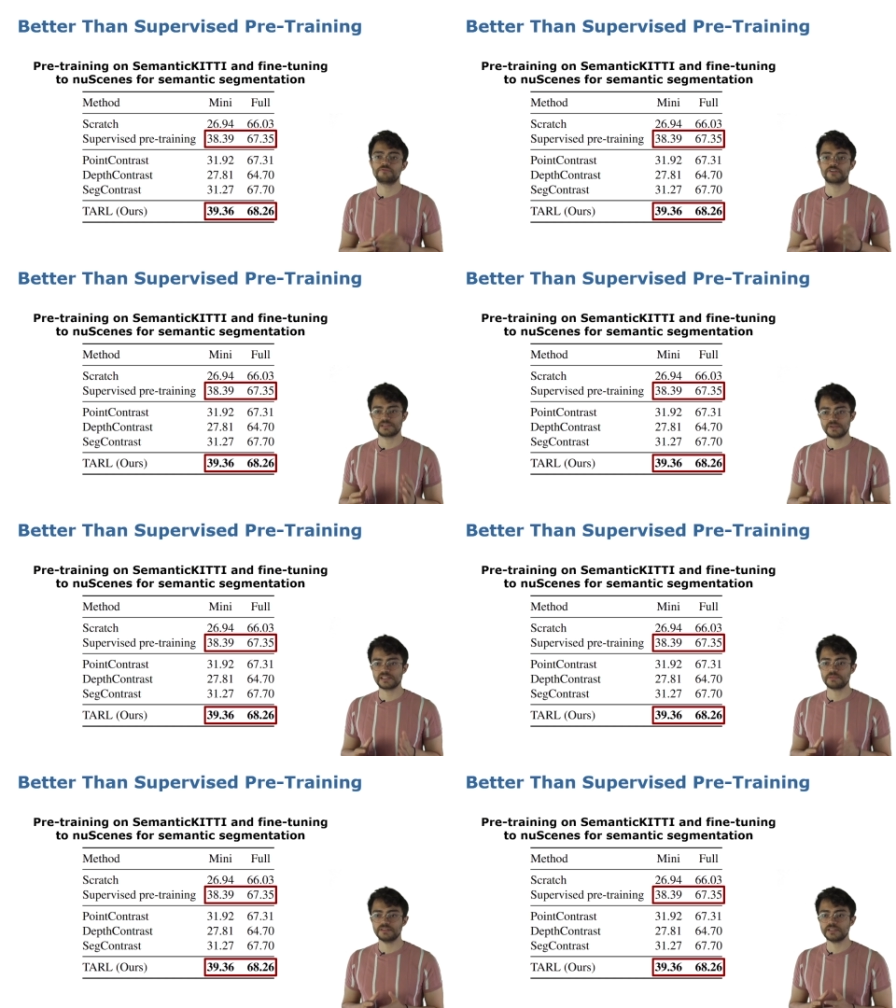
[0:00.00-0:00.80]
For semantic
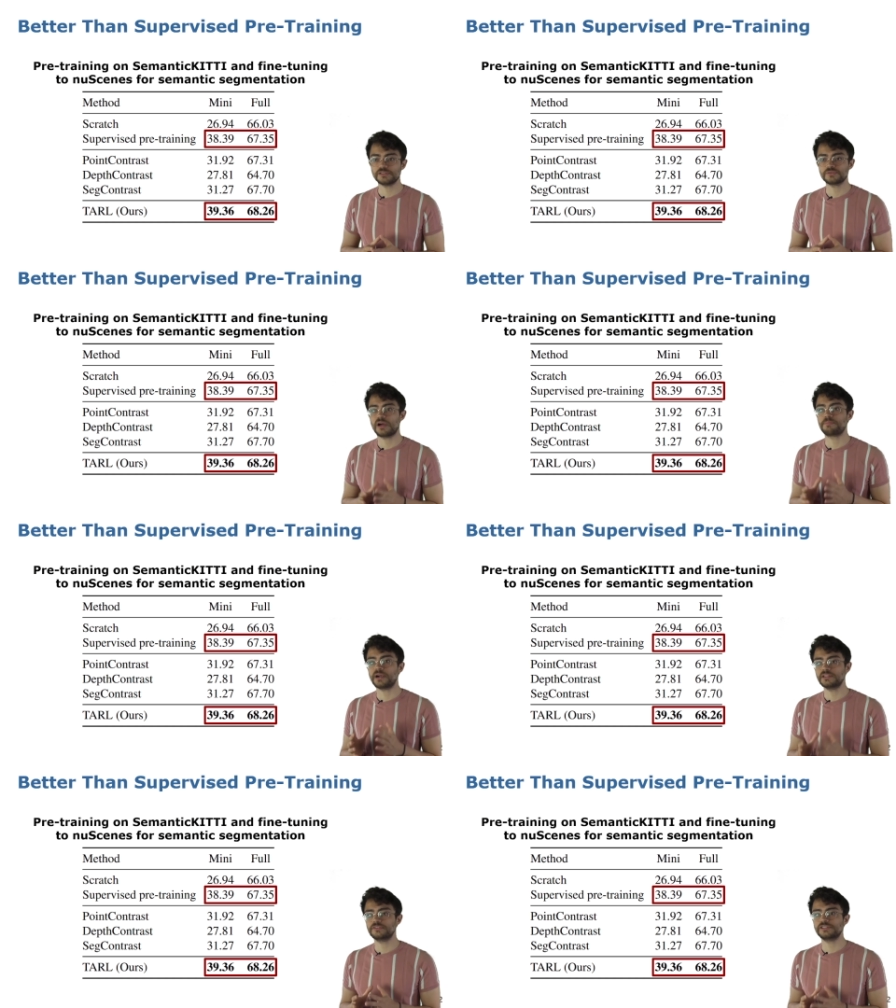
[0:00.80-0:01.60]
segmentation,
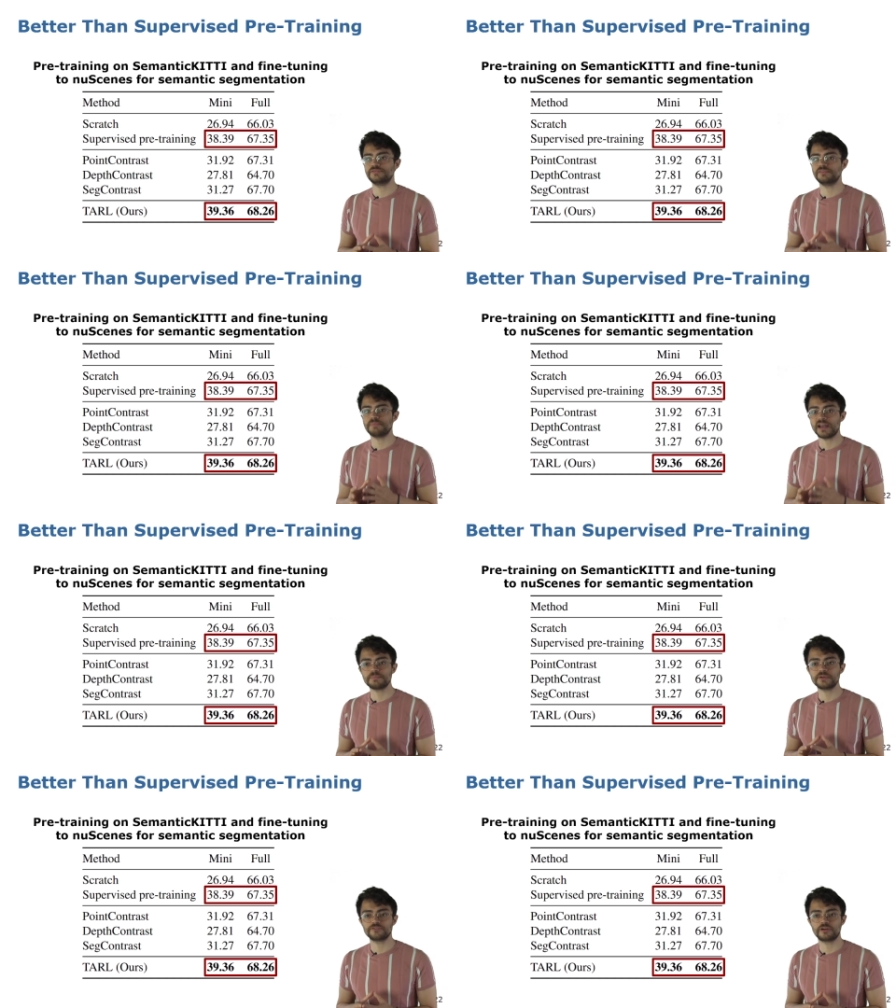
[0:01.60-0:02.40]
apart from achieving better
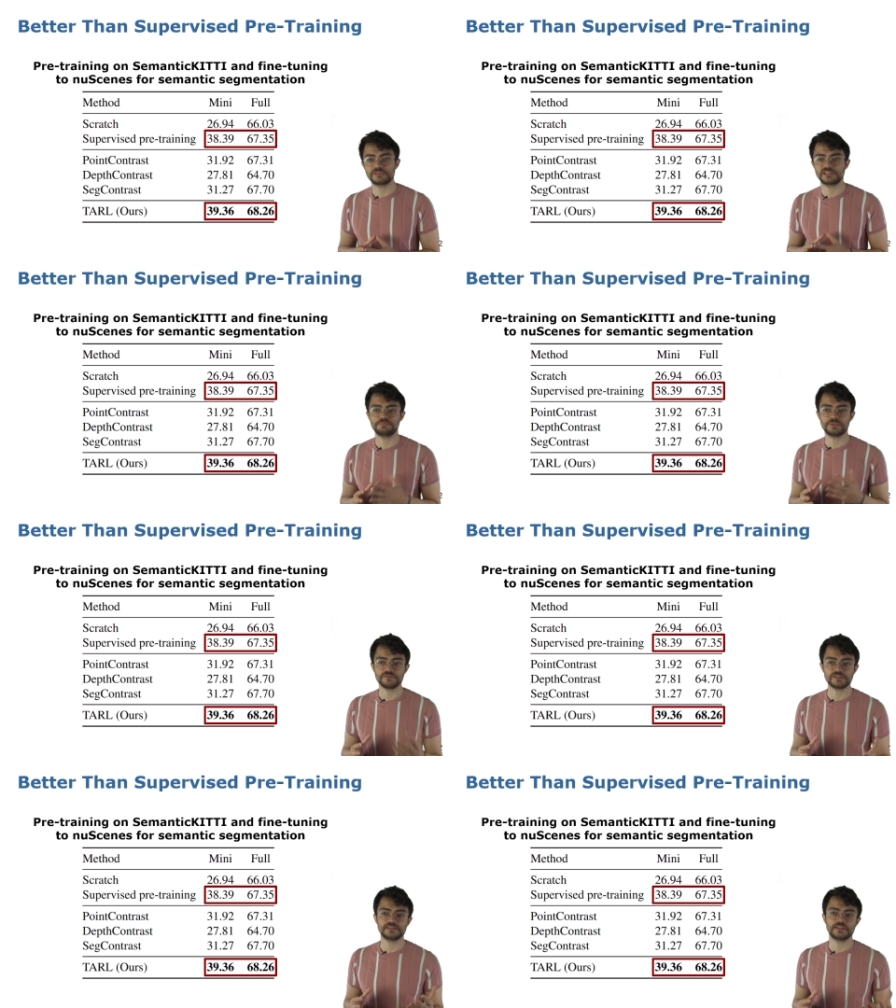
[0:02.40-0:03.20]
performance than
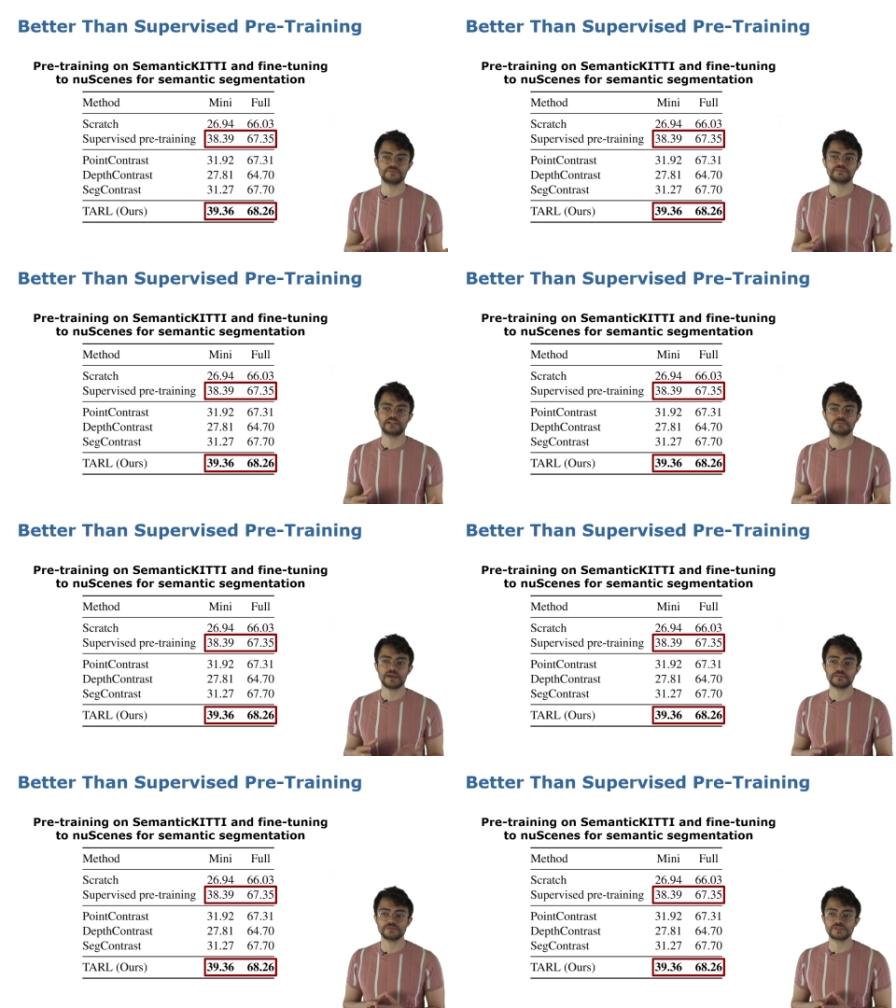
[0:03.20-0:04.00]
previous state-of-the-art
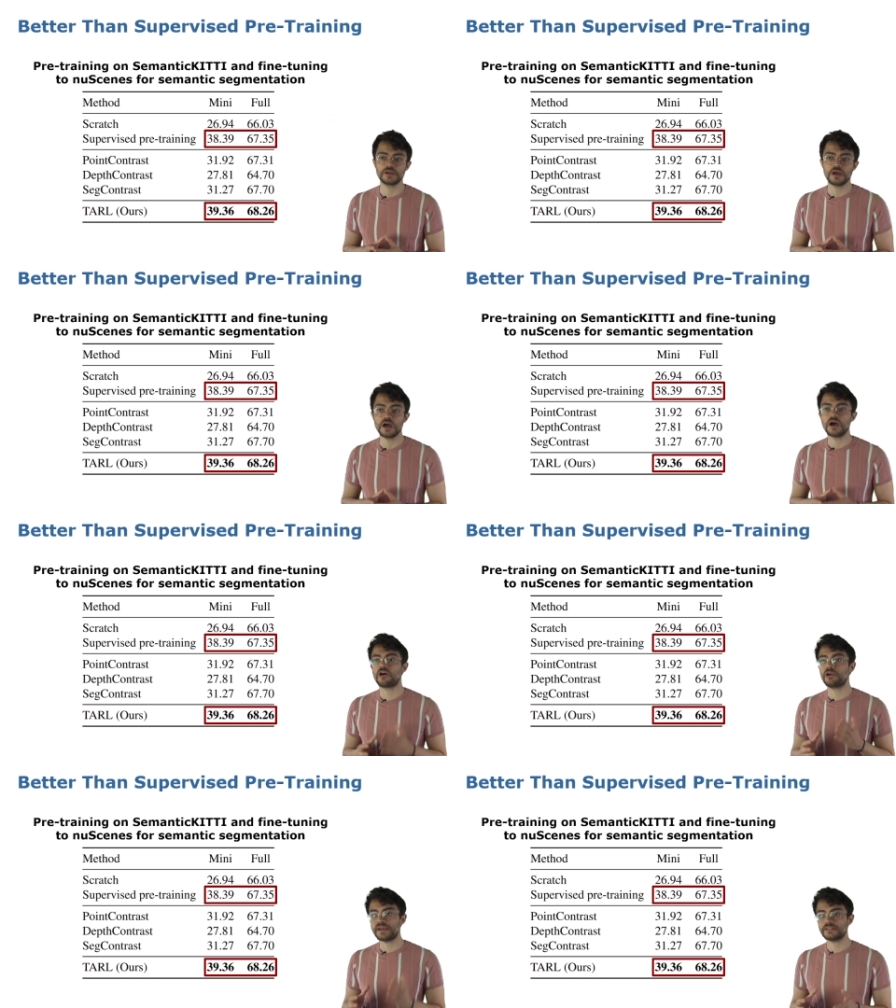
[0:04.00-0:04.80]
methods,
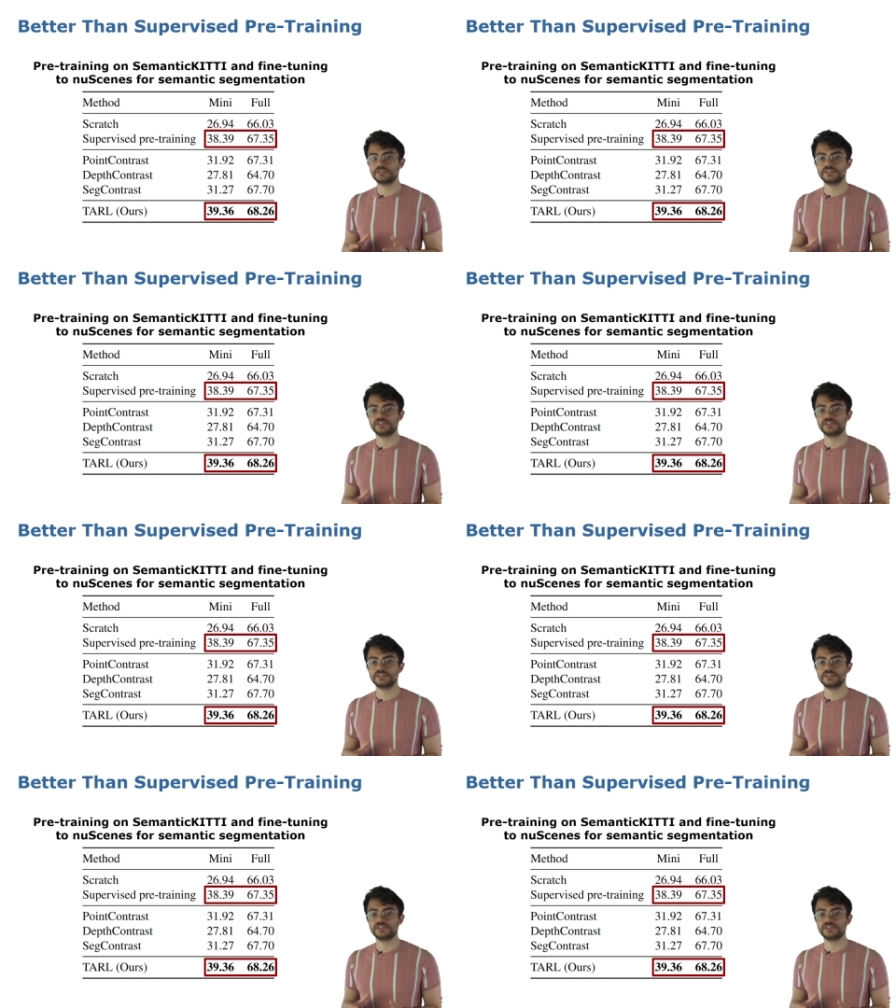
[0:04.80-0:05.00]
our method